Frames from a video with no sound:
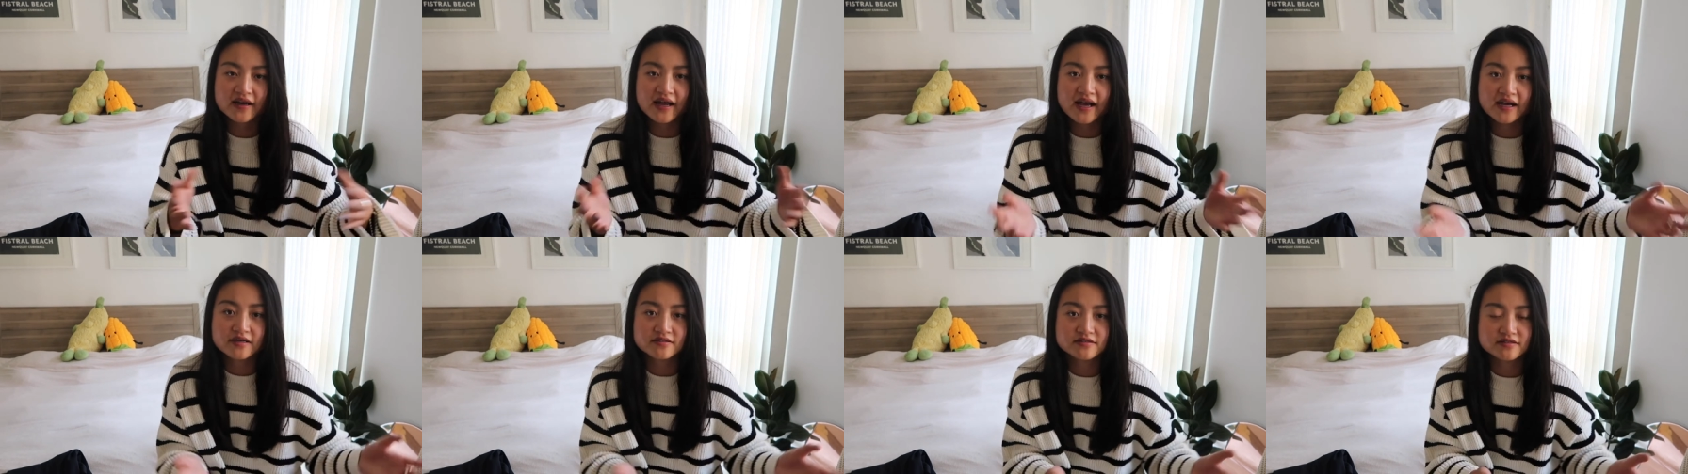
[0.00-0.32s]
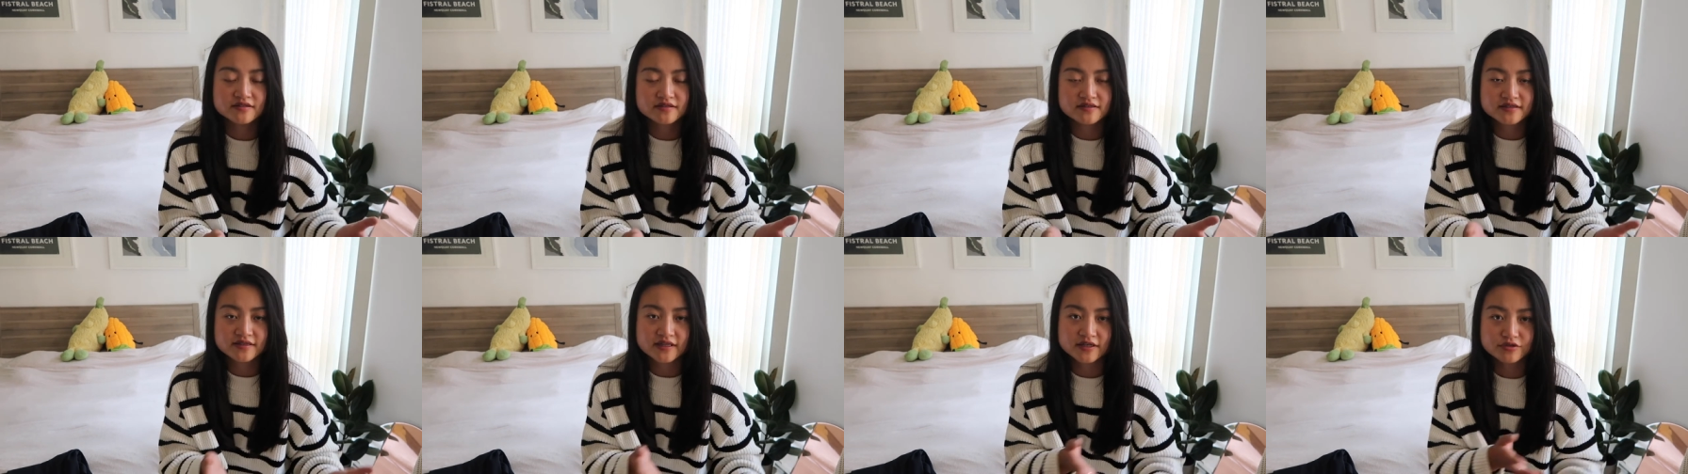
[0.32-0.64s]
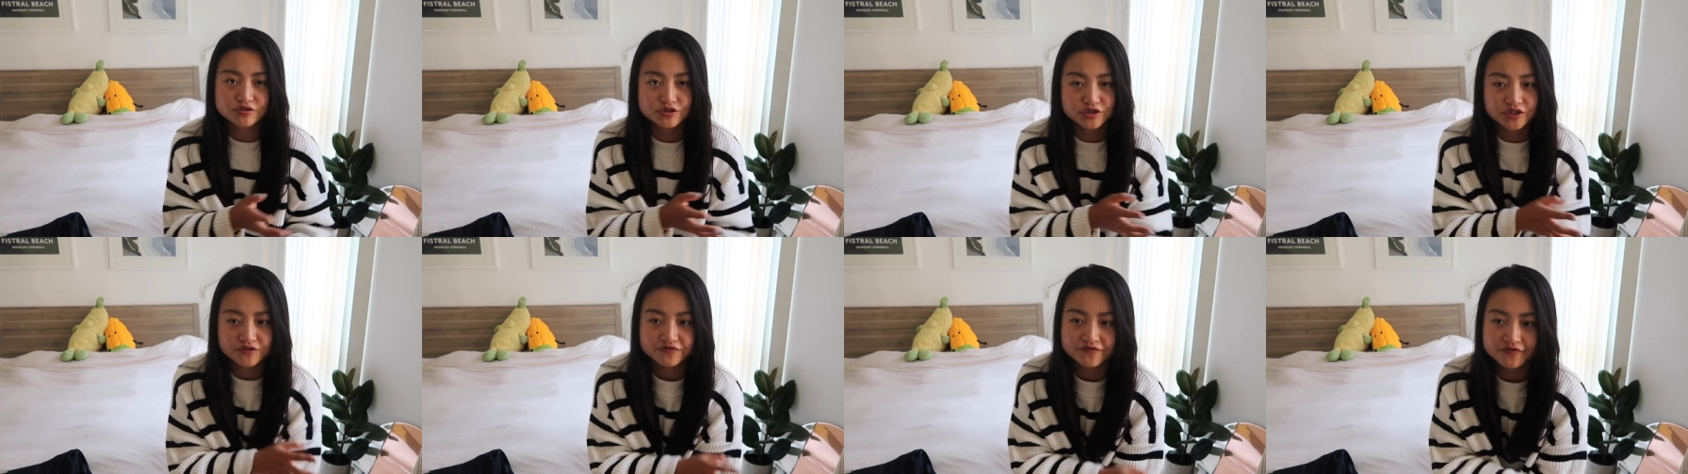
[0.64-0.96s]
has the
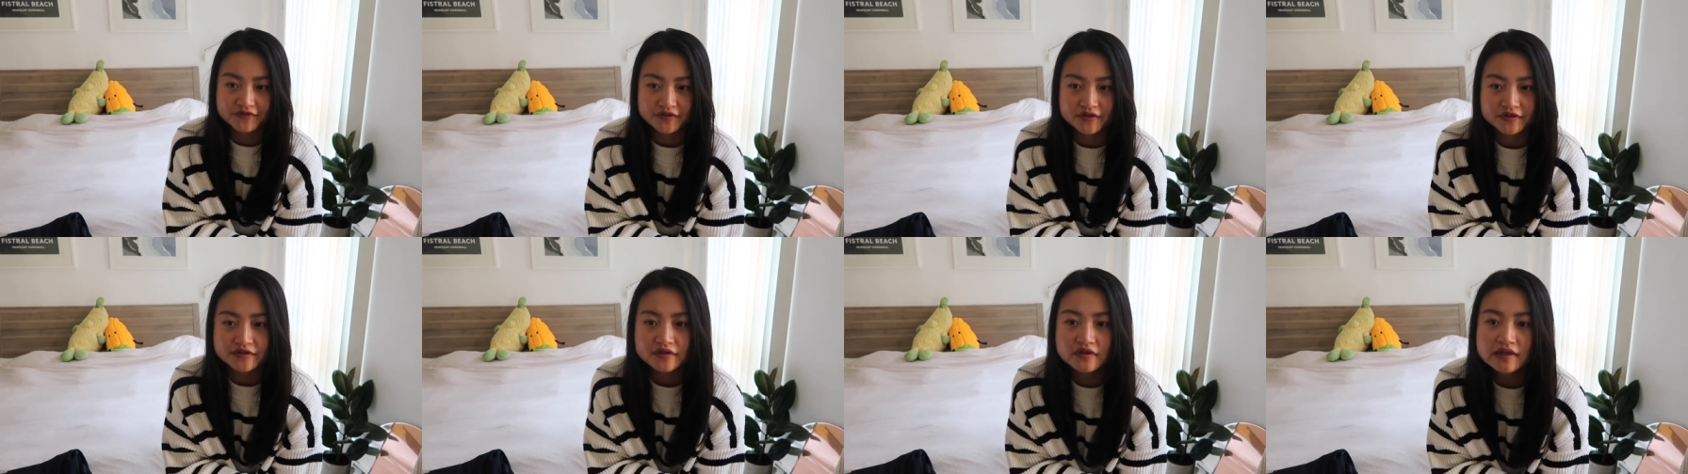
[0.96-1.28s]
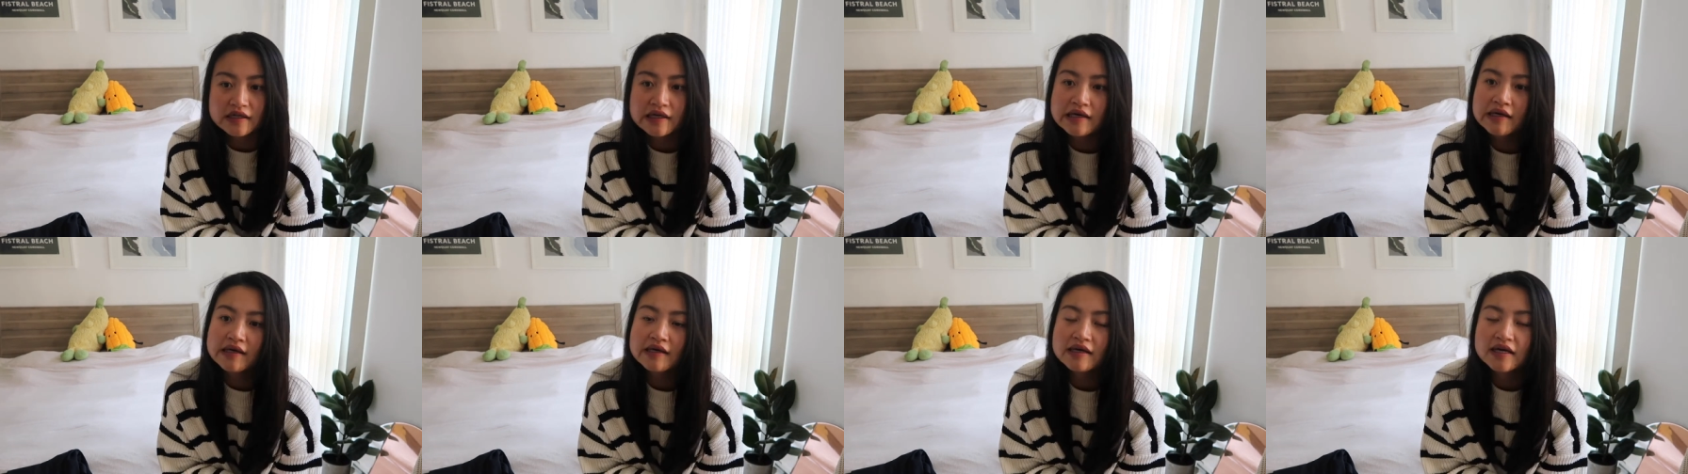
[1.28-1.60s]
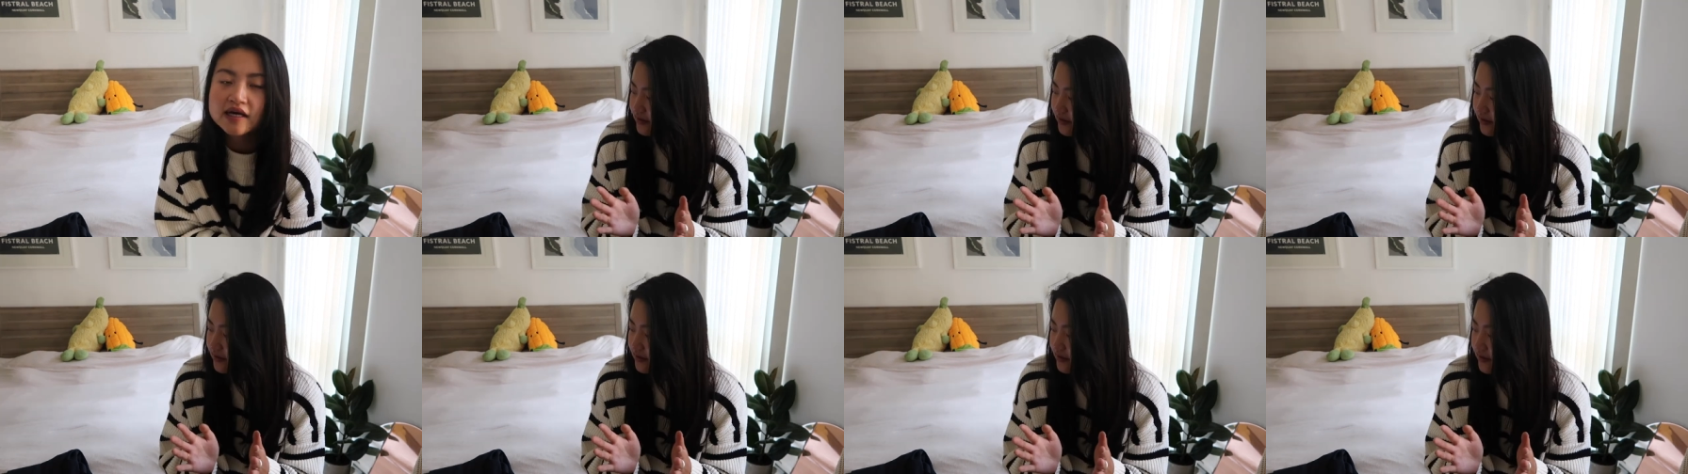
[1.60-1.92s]
slouchy feel.
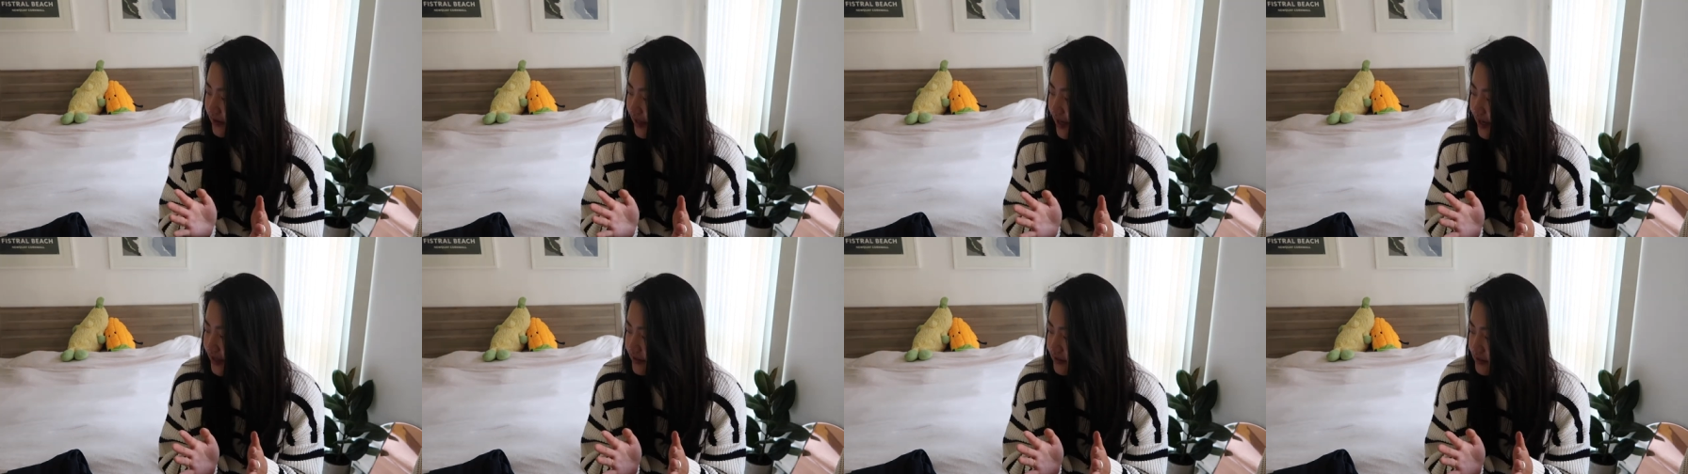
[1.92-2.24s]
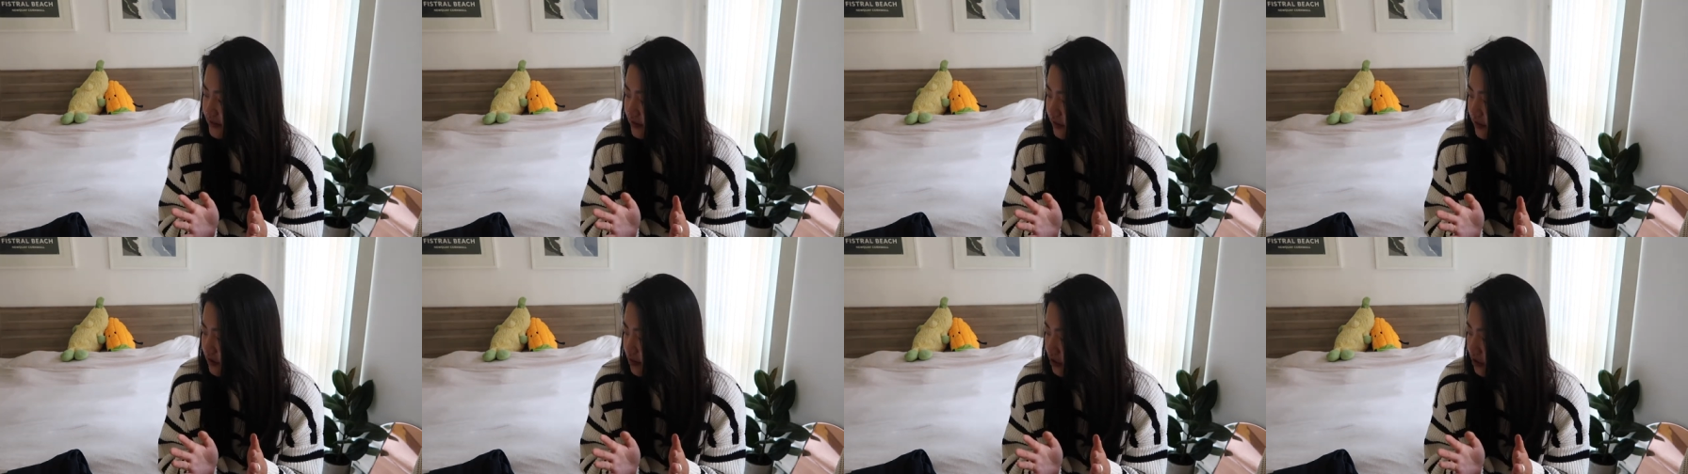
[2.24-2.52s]
The last